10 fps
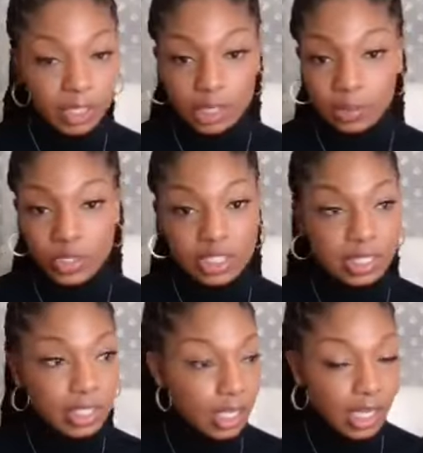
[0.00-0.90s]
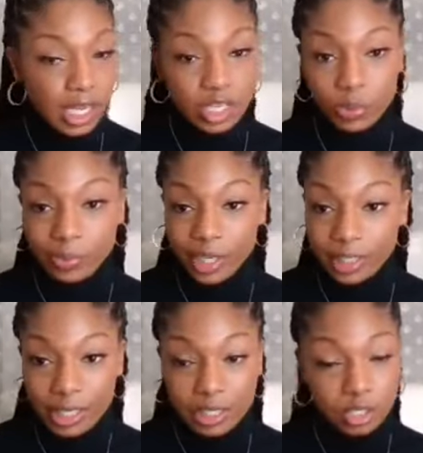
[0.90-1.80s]
and we see things, we
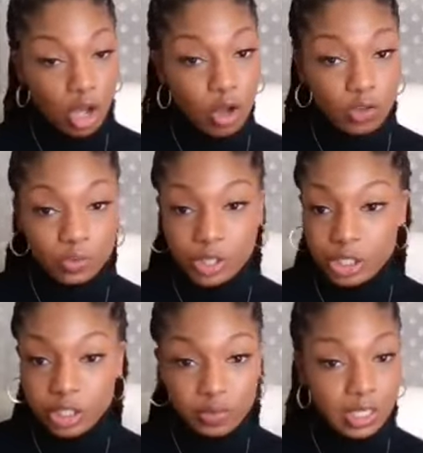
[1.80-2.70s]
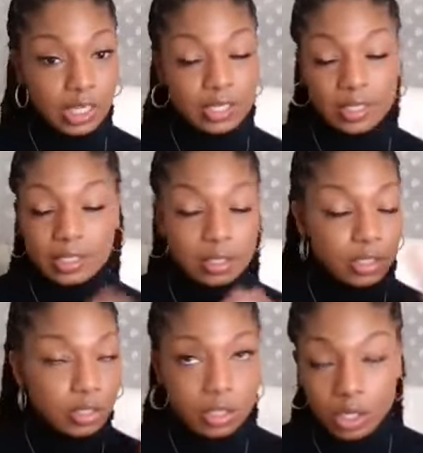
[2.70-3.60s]
break things off, we shift things.
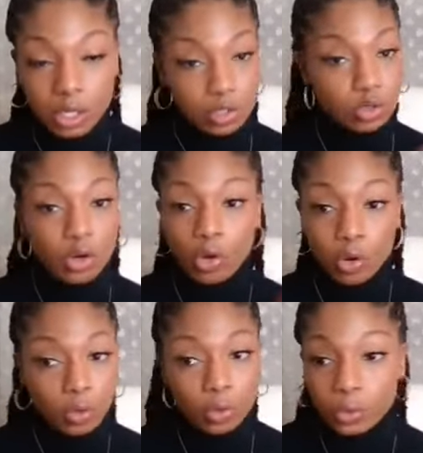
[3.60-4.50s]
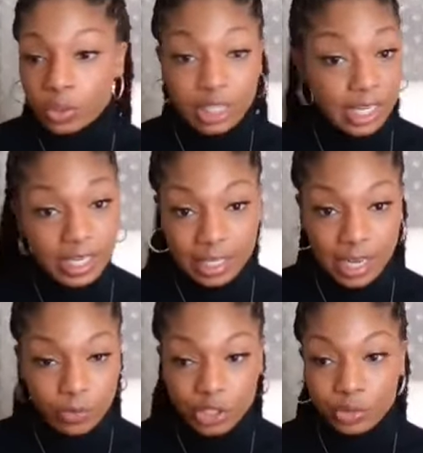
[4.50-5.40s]
There's a whole thing
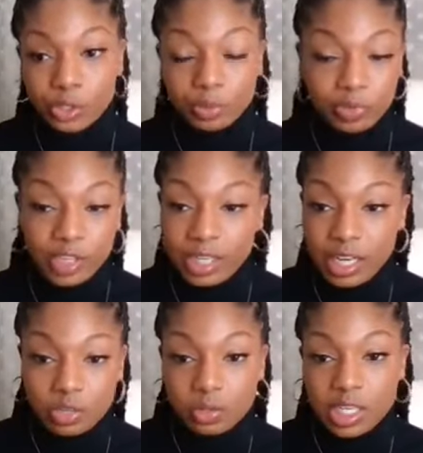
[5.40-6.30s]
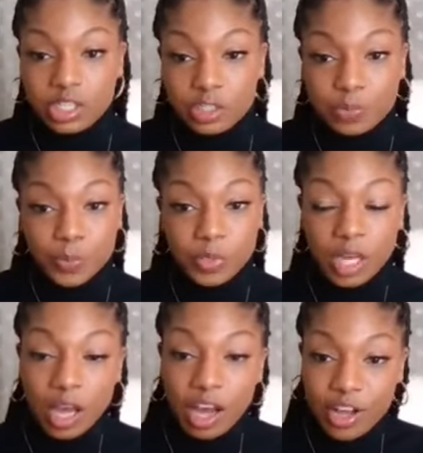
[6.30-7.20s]
that we do in the prophetic consultation.
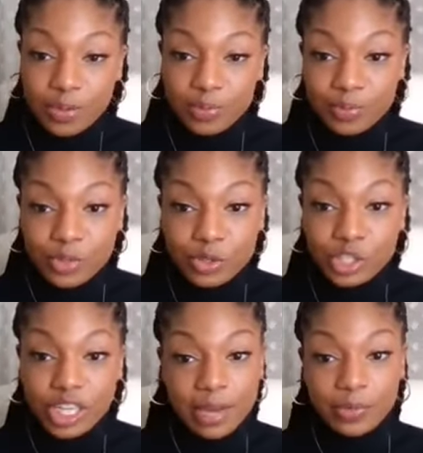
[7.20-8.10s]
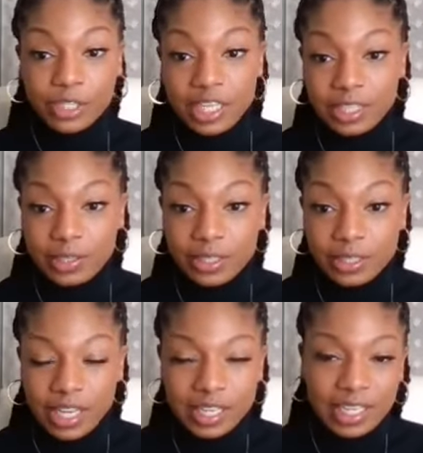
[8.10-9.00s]
So she had one the other,
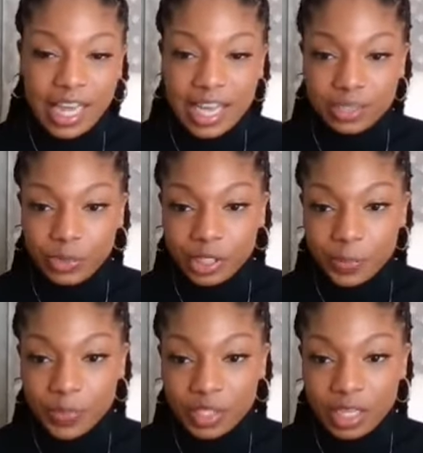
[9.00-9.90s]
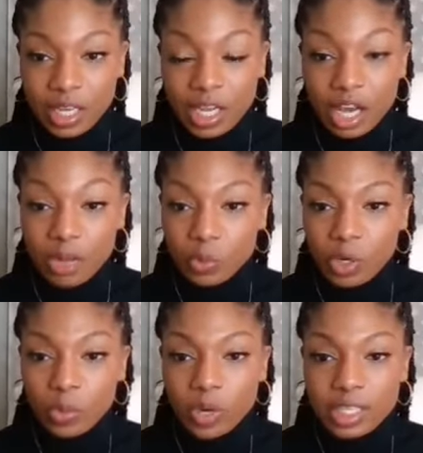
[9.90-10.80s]
I think, last week. The
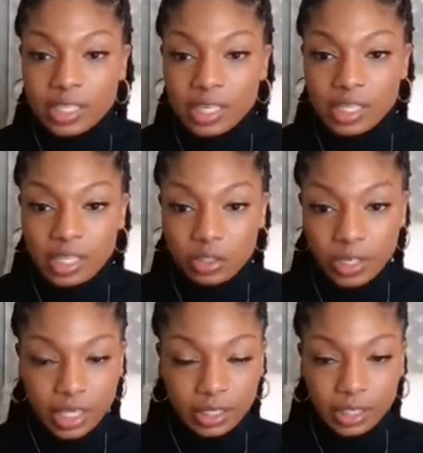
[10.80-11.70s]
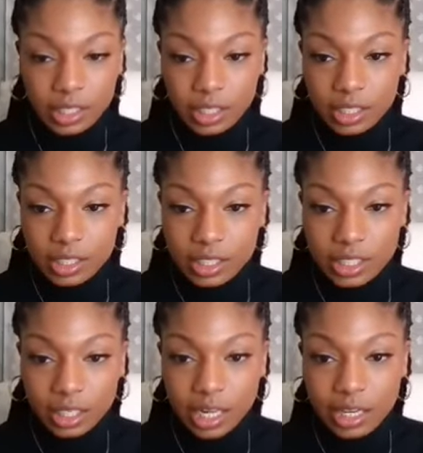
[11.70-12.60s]
one-on-one is in the link. You can click the link to
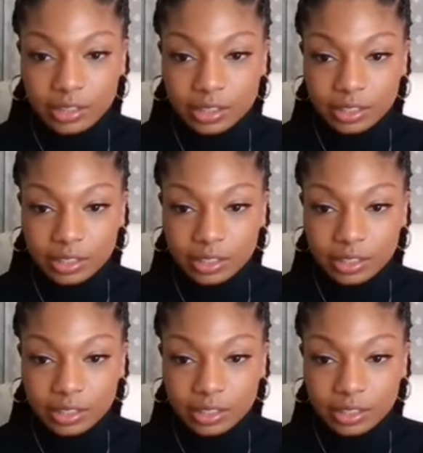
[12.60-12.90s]
check it out.